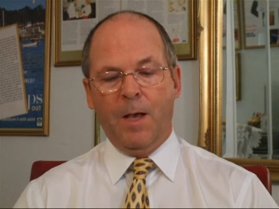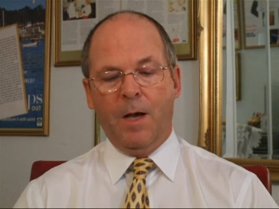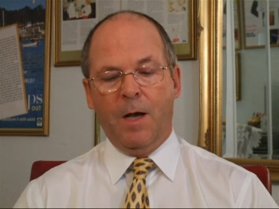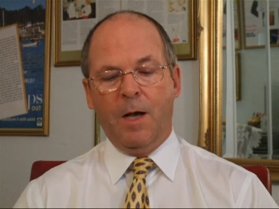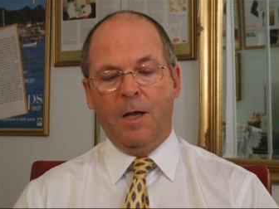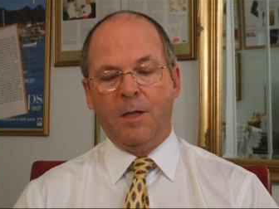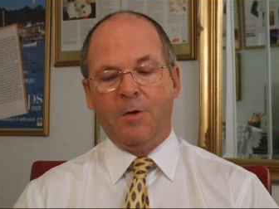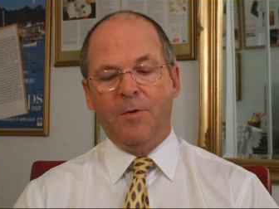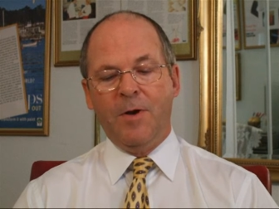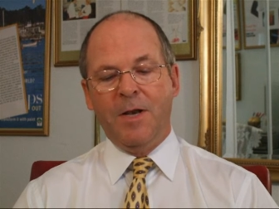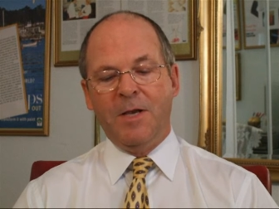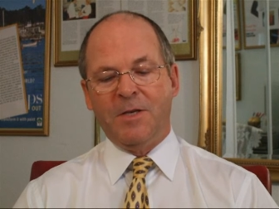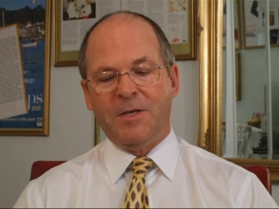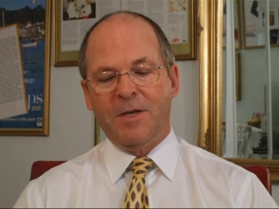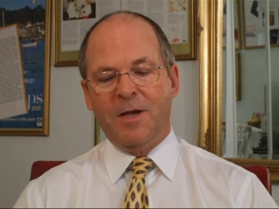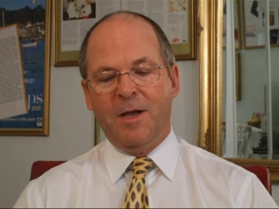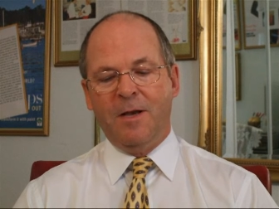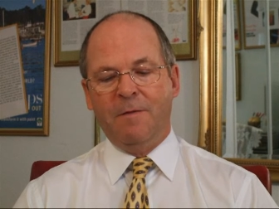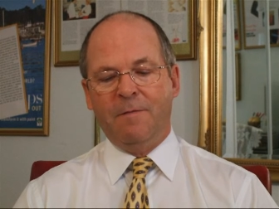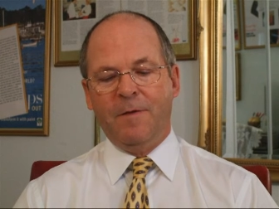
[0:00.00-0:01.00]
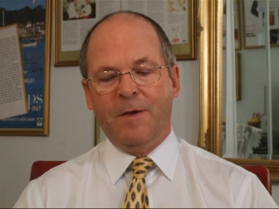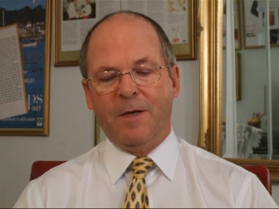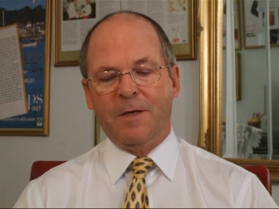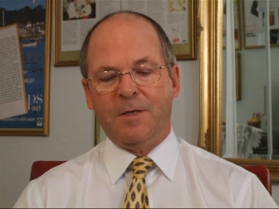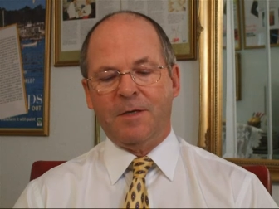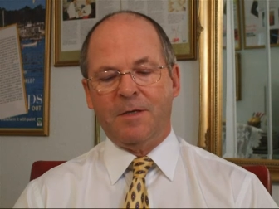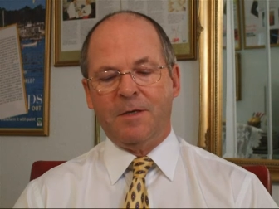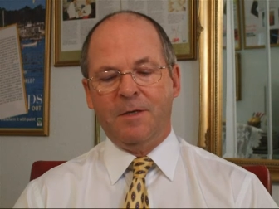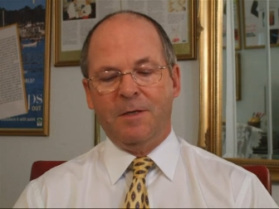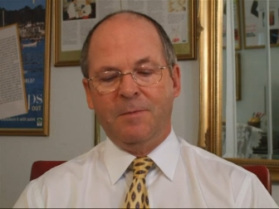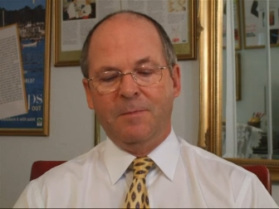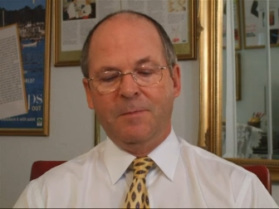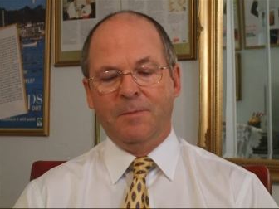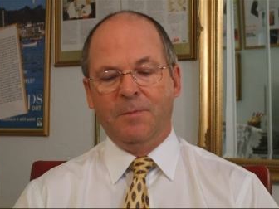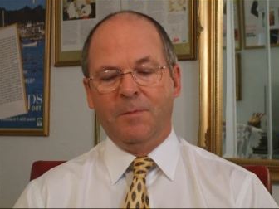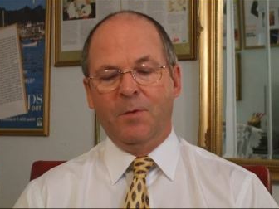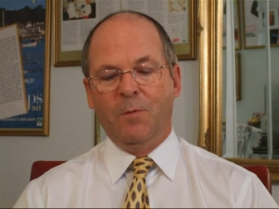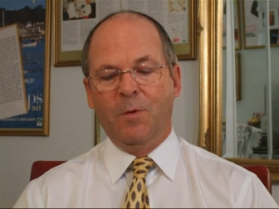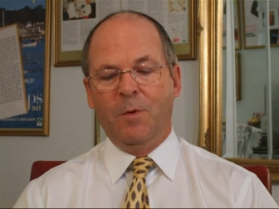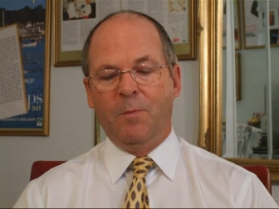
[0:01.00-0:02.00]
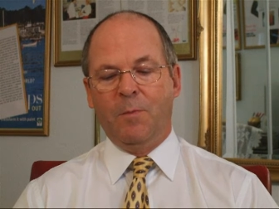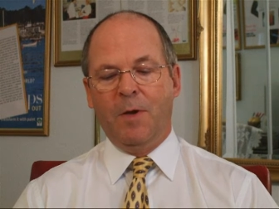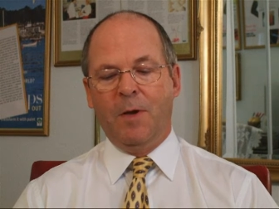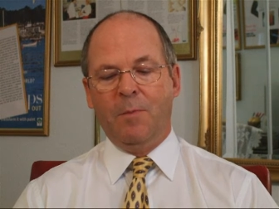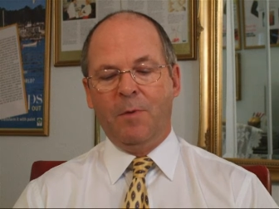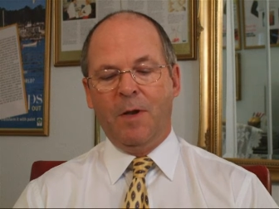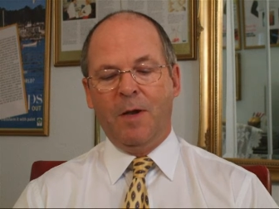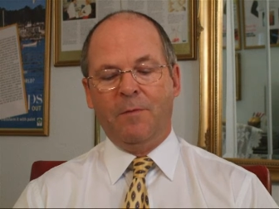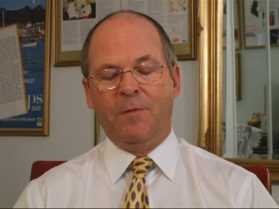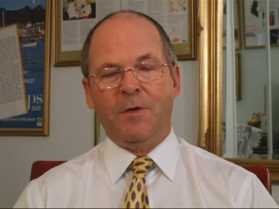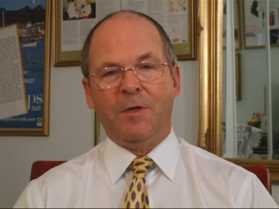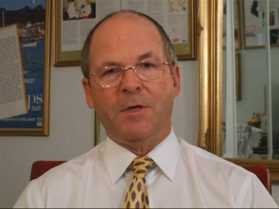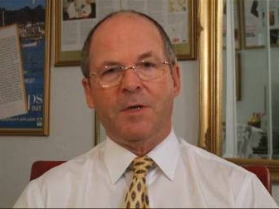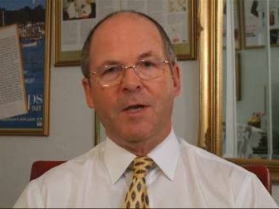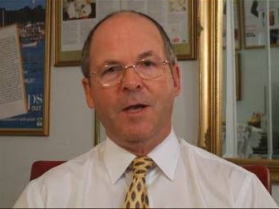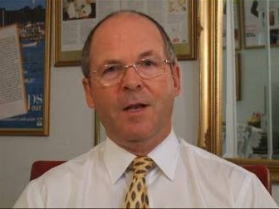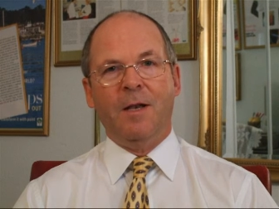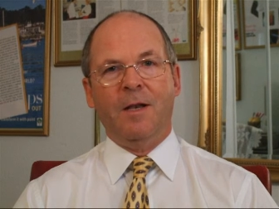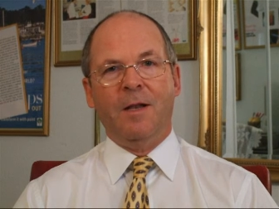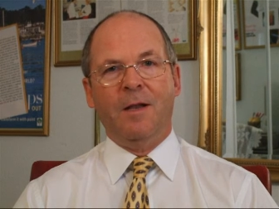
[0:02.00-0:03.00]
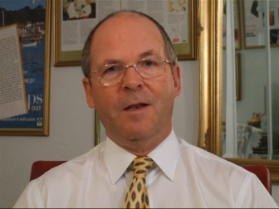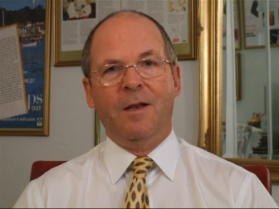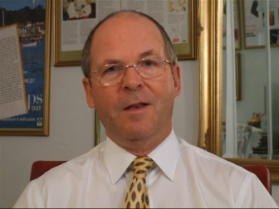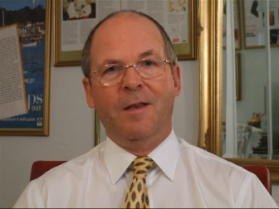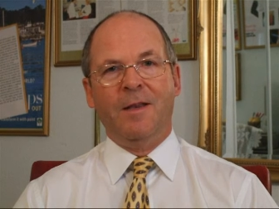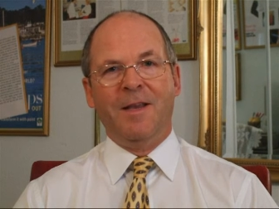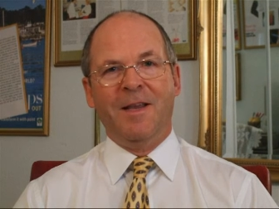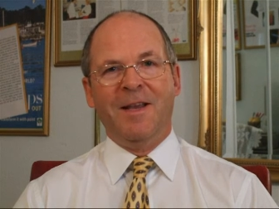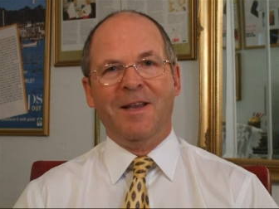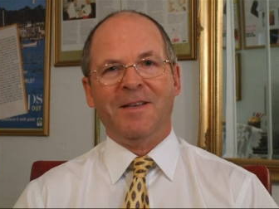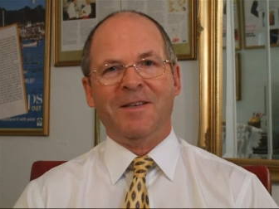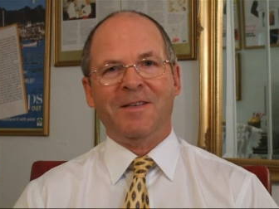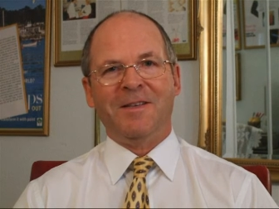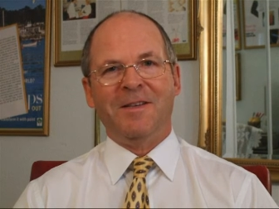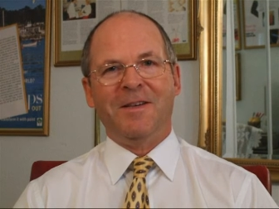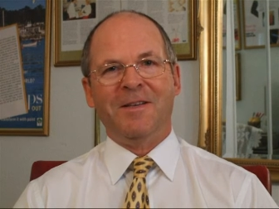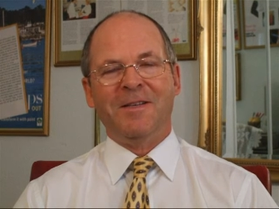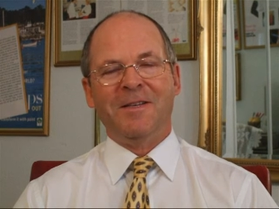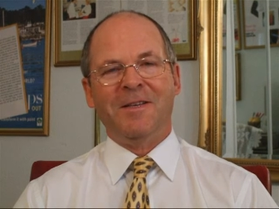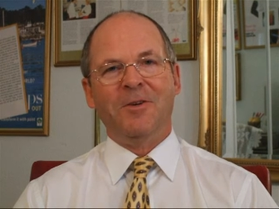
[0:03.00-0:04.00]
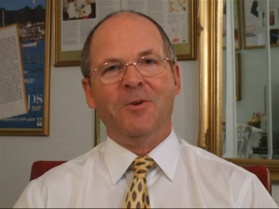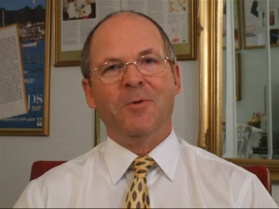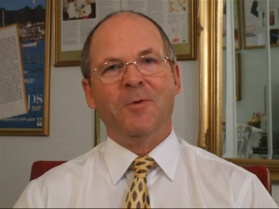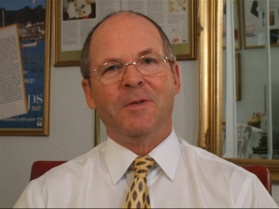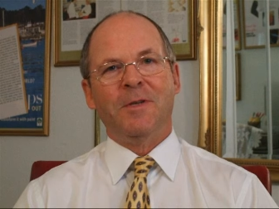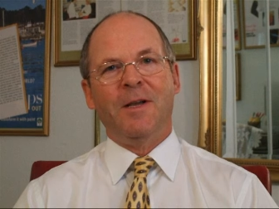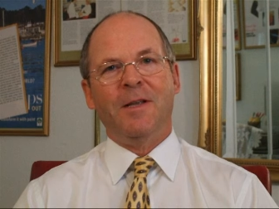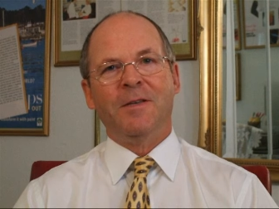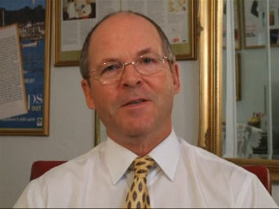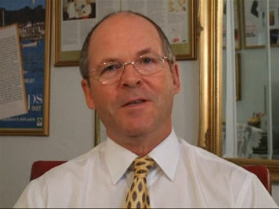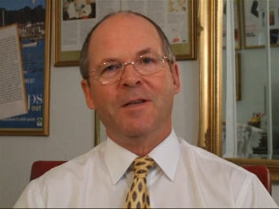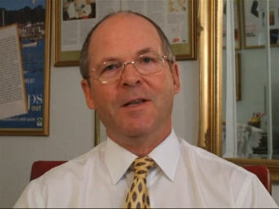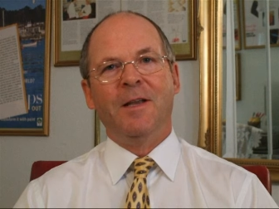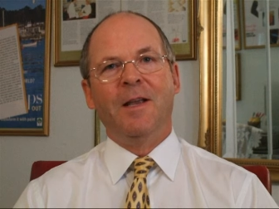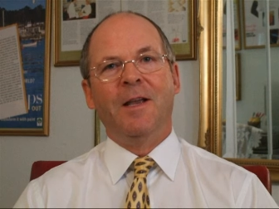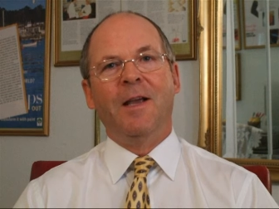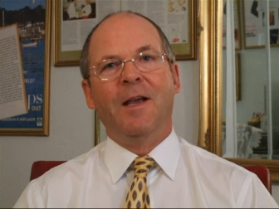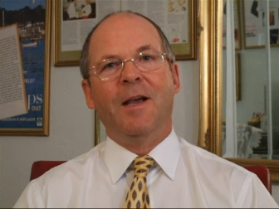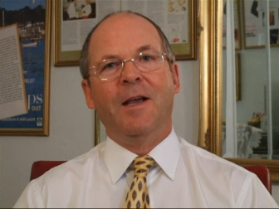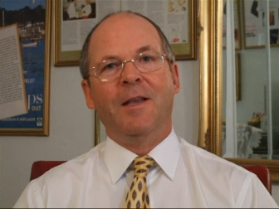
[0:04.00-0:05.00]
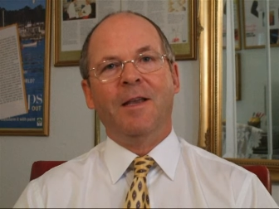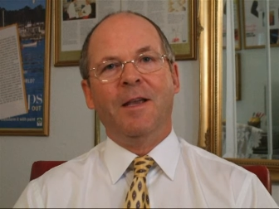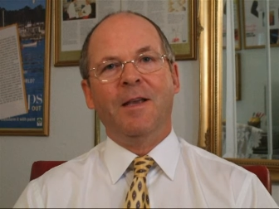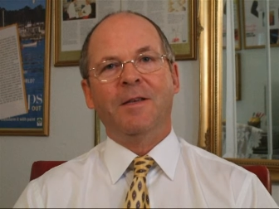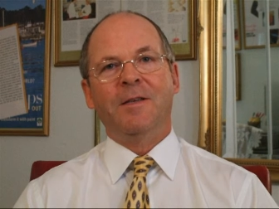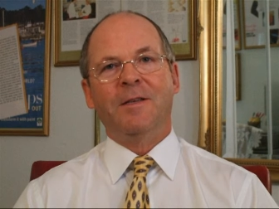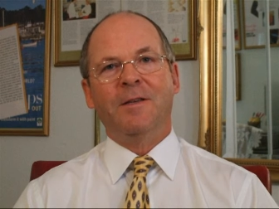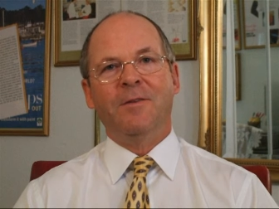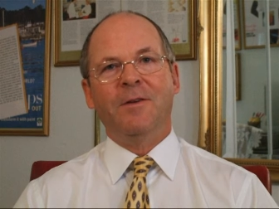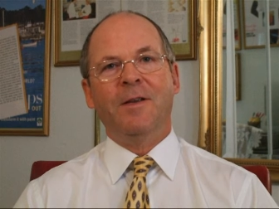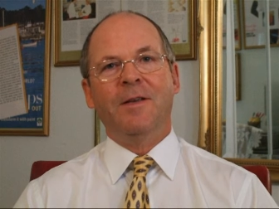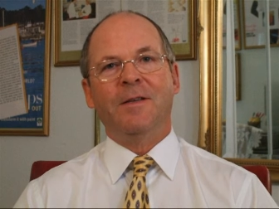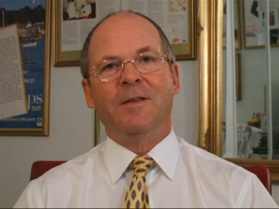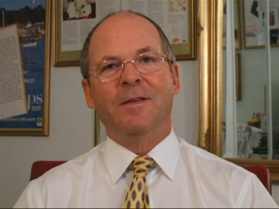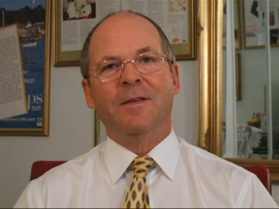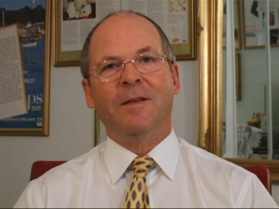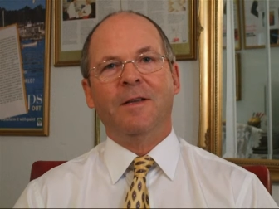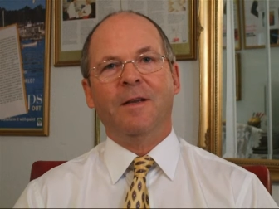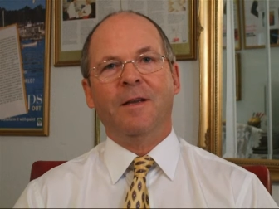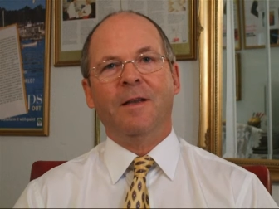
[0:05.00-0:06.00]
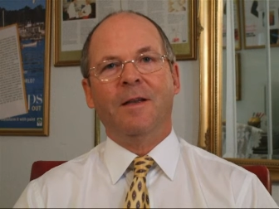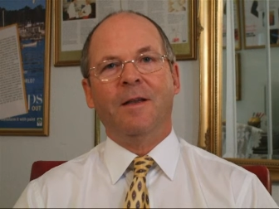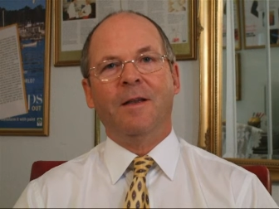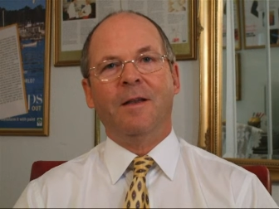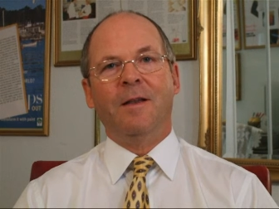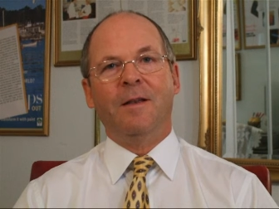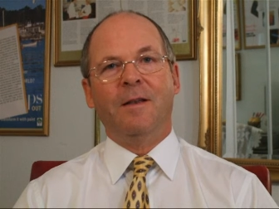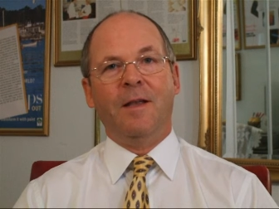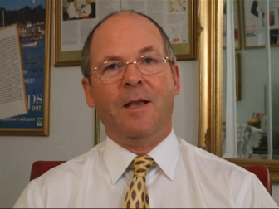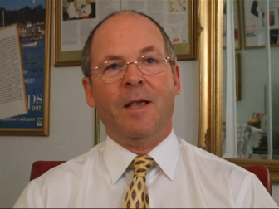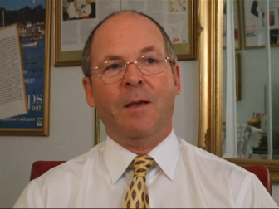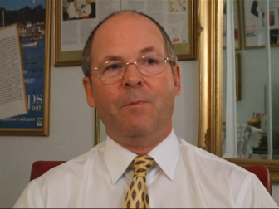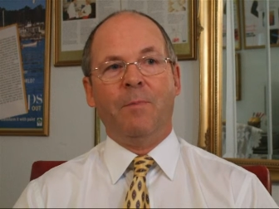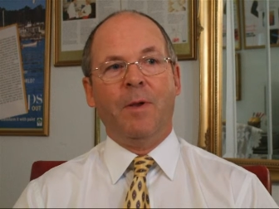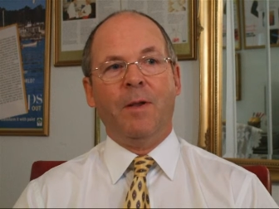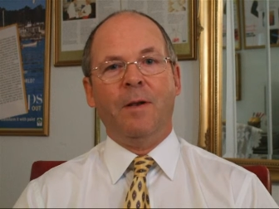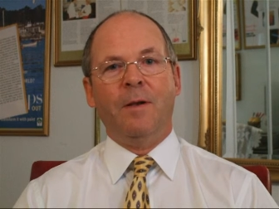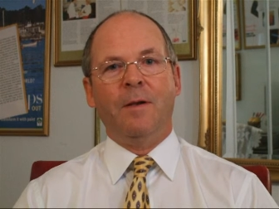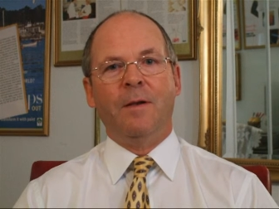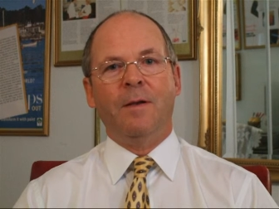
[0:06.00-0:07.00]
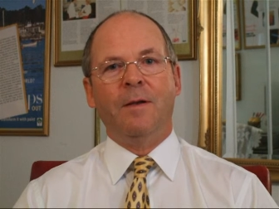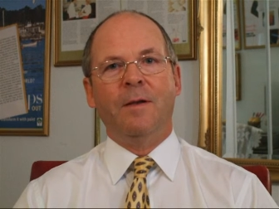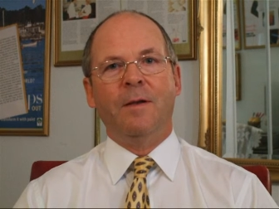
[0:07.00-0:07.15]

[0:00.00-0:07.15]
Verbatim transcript: Are there any side effects when people have this scan done? Yes, as I always answer, uh, yes there is, uh, they get better.